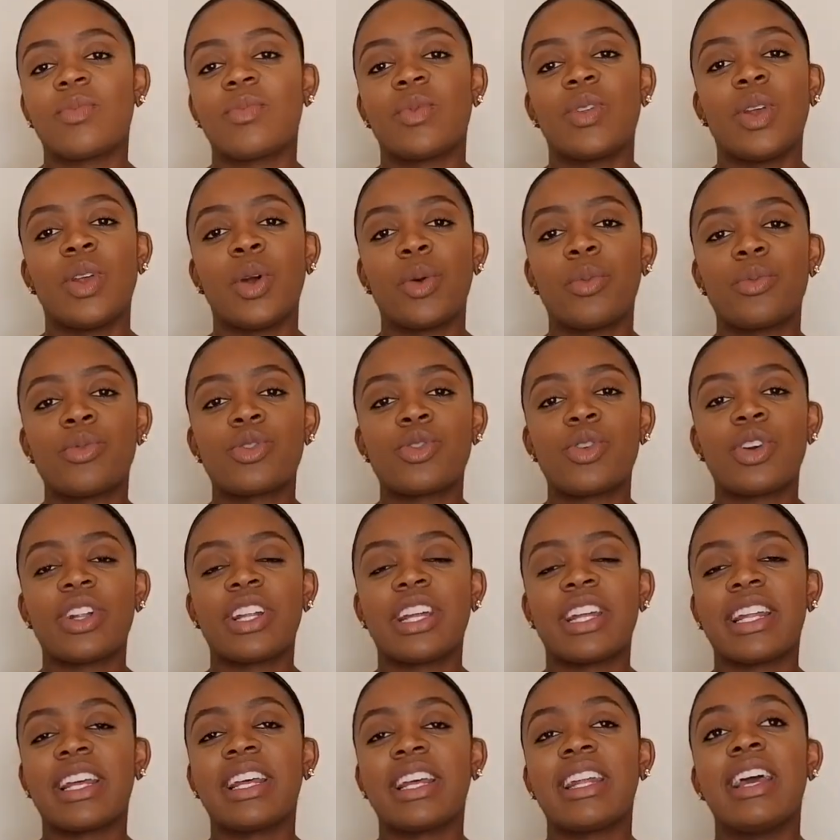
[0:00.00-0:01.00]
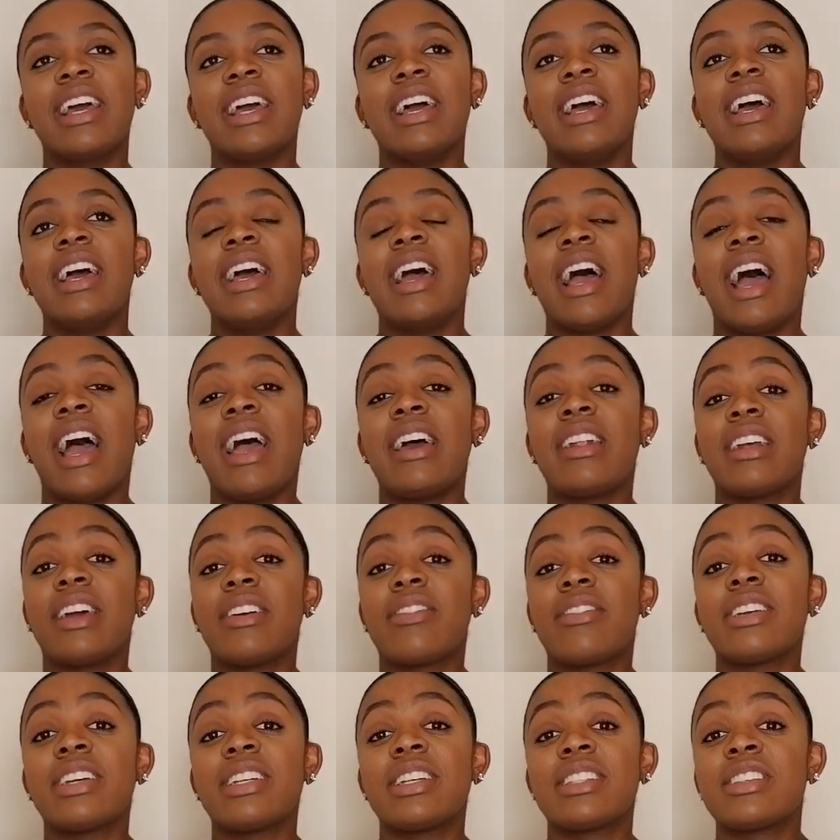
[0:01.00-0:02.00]
Nope, sure didn't. I had
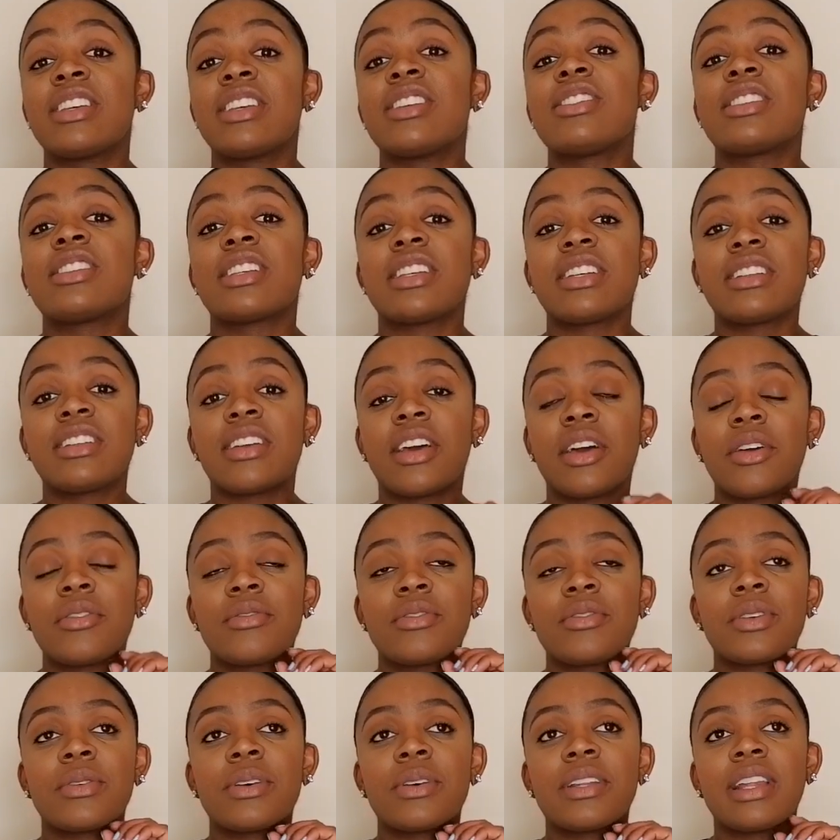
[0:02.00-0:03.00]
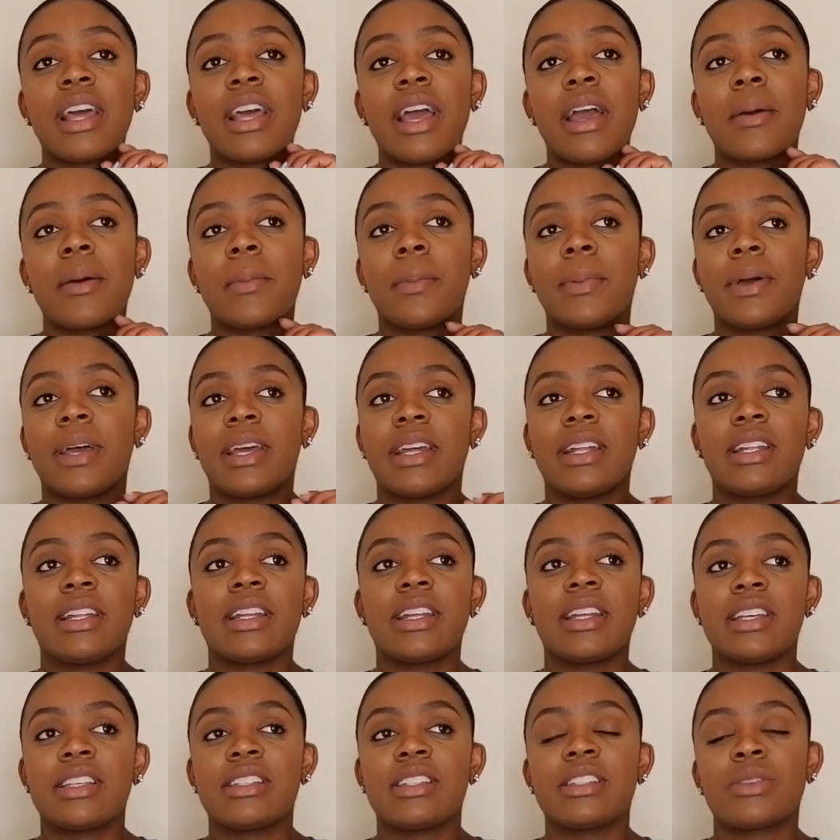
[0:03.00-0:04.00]
every intention of doing that, but
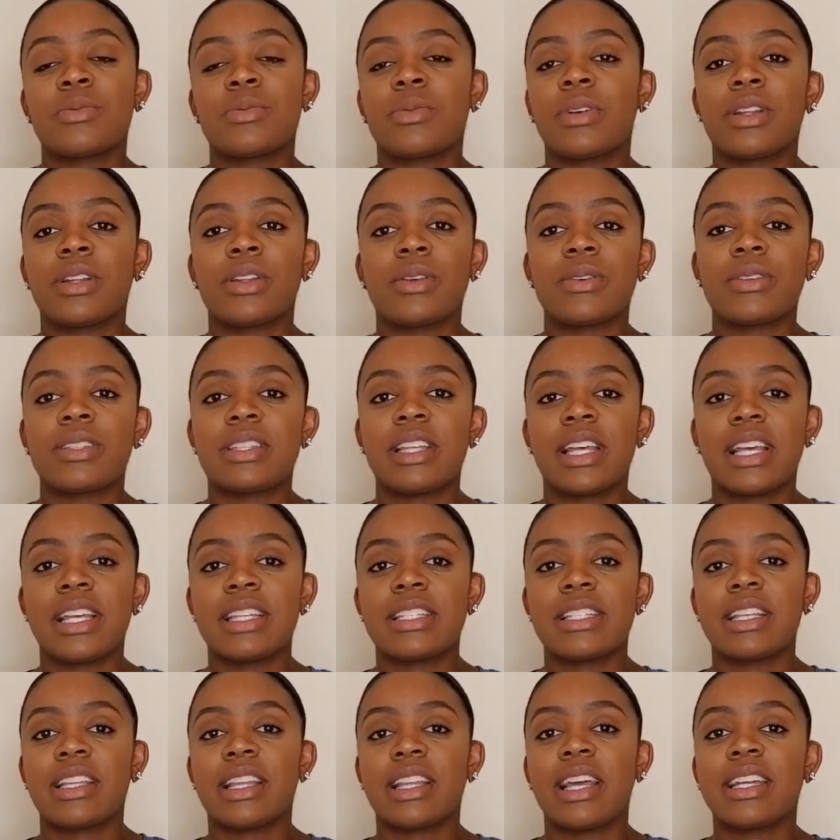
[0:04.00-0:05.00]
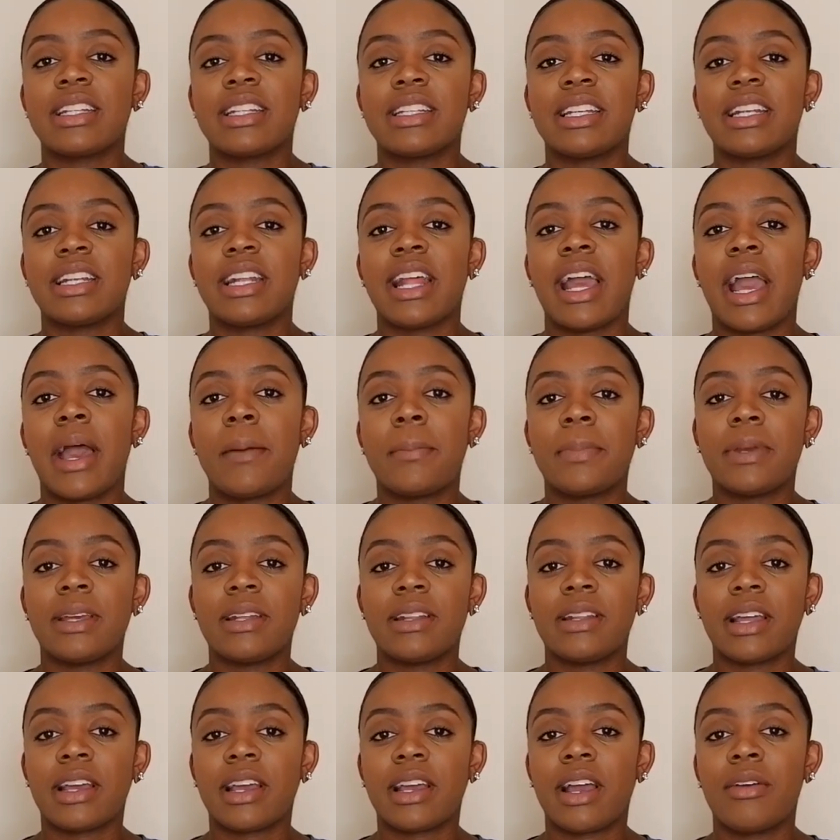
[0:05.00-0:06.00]
it's just one of those things that like didn't
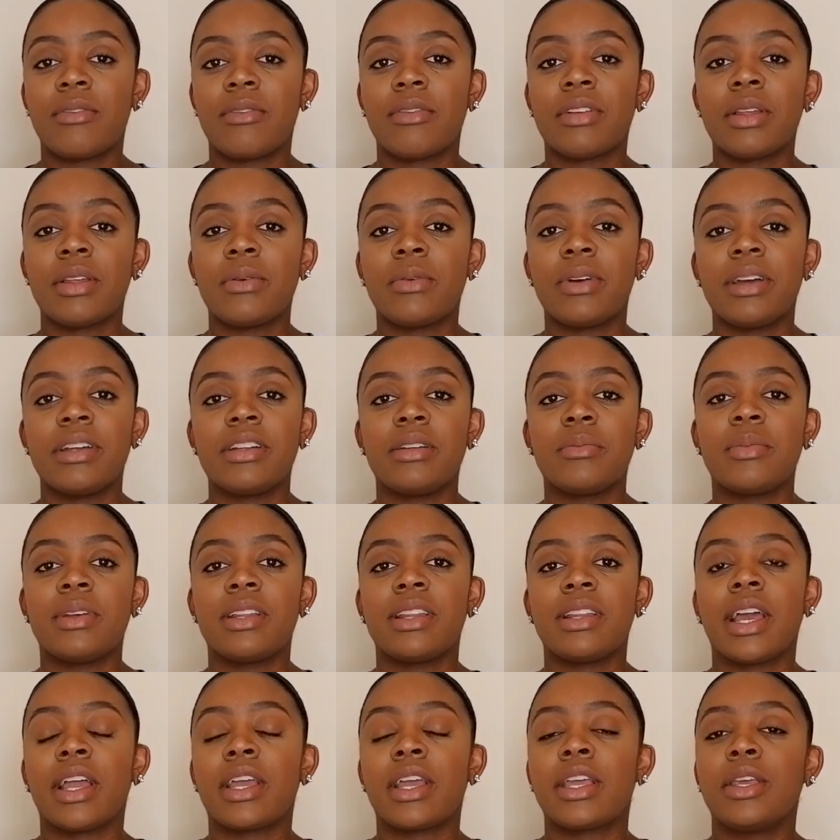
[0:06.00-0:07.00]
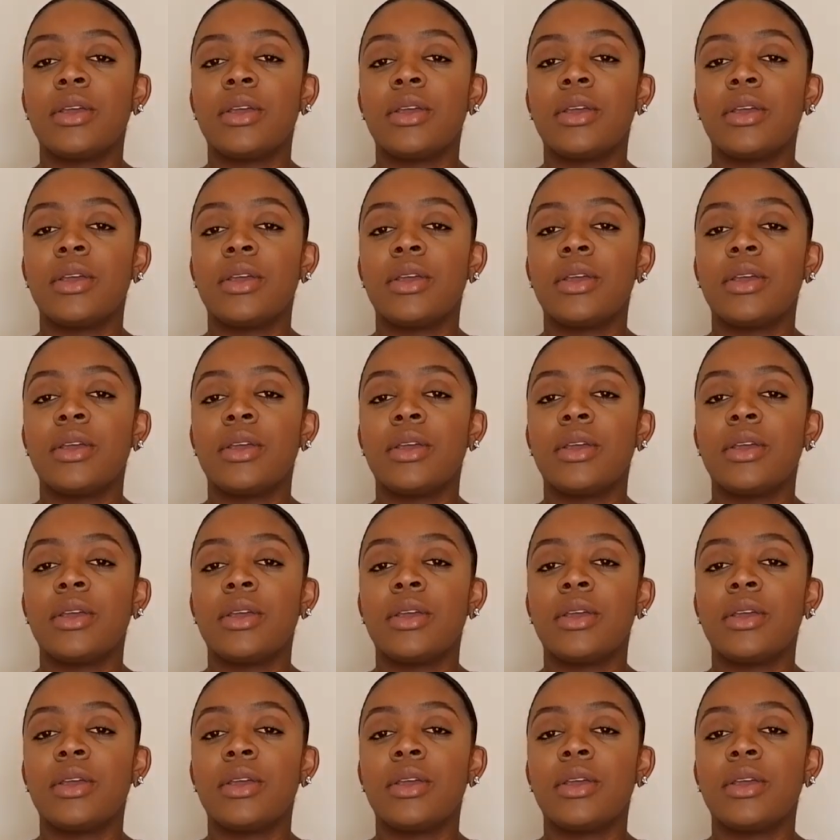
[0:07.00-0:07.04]
happen. Like I really wanted to be that